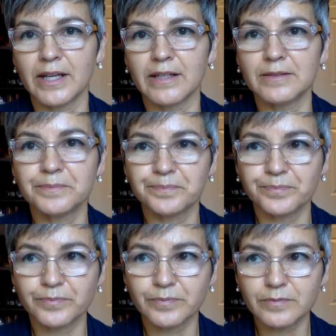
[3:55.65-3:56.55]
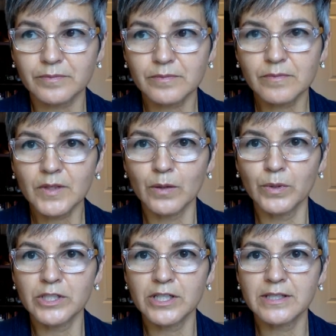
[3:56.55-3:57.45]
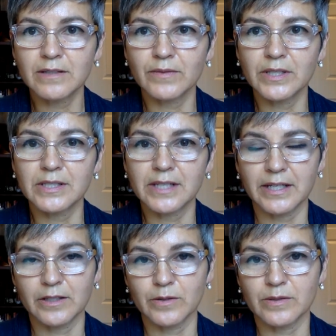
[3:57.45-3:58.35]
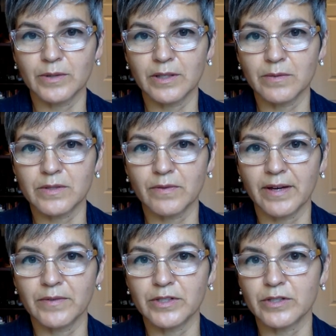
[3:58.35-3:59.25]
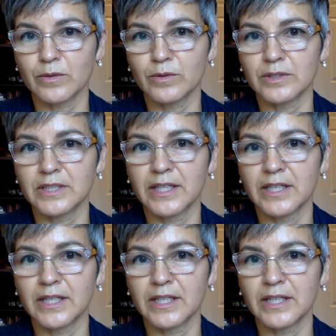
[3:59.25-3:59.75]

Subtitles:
And when Justin was diagnosed when he was 5 years old,